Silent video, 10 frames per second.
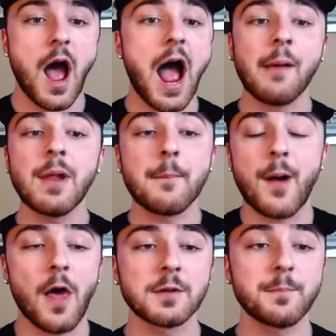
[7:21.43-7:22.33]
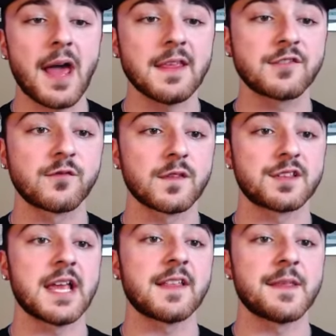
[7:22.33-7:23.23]
I'm not bothered by this for the
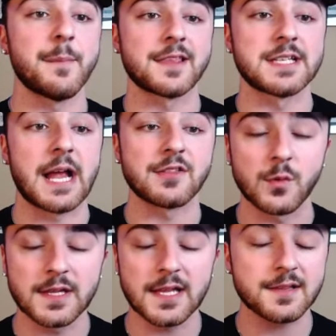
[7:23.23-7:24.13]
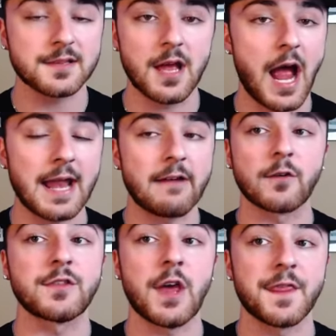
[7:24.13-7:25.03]
sake of the Mets not doing this. I
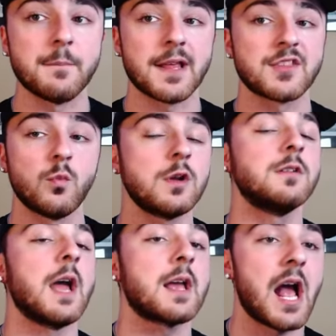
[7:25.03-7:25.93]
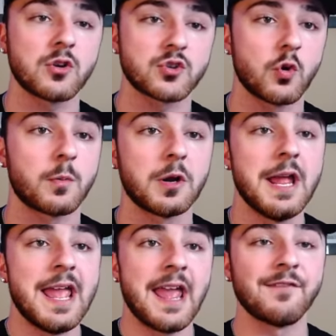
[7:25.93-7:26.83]
never thought the Mets would land Kyle Schwarber
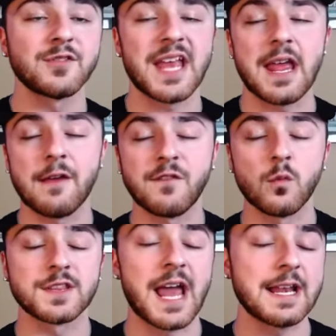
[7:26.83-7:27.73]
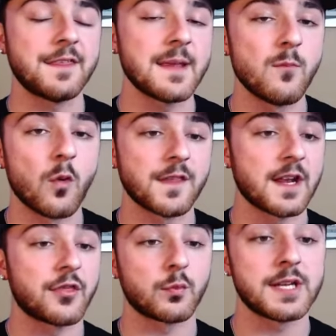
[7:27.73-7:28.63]
if it was anything more than
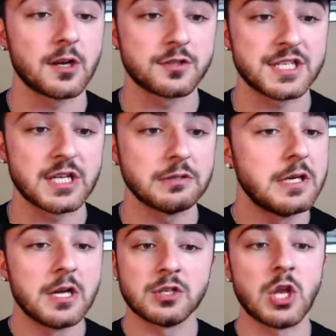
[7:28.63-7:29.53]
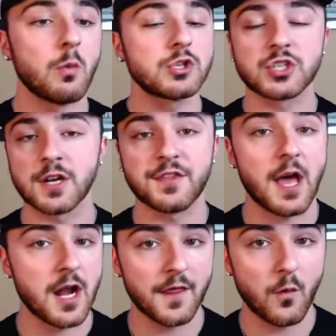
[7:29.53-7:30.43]
a three-year deal. No one should have
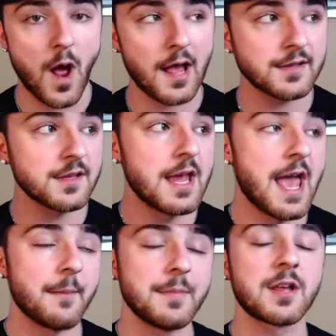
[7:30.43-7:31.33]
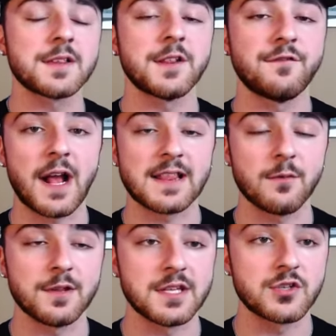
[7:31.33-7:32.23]
thought otherwise. And because of the fact that
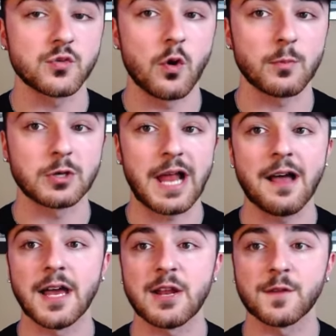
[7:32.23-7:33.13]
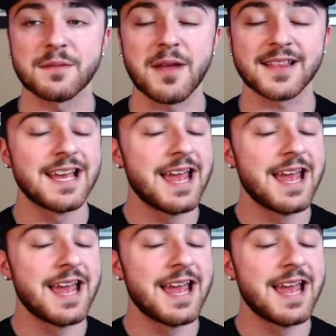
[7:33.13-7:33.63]
we see Schwarber not landing with the Mets,